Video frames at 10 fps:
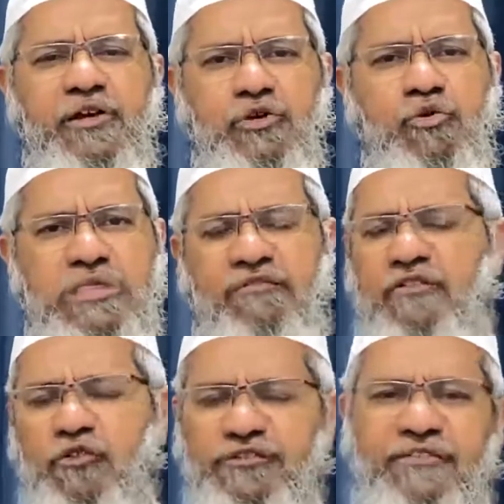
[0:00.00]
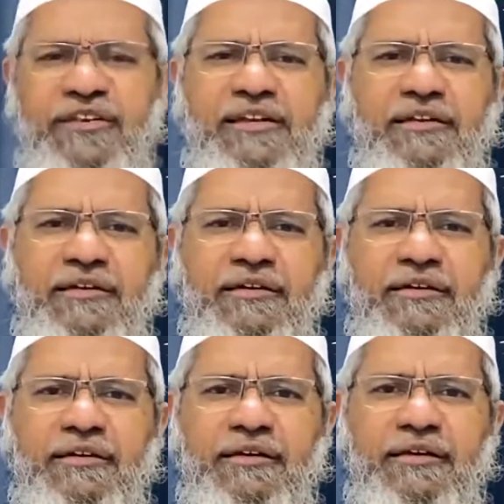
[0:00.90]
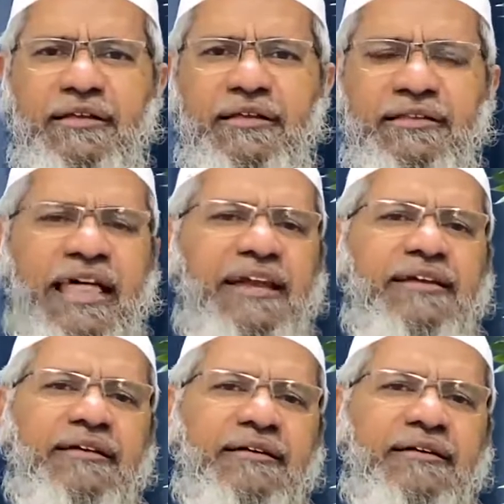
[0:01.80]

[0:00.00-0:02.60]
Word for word: 2747, that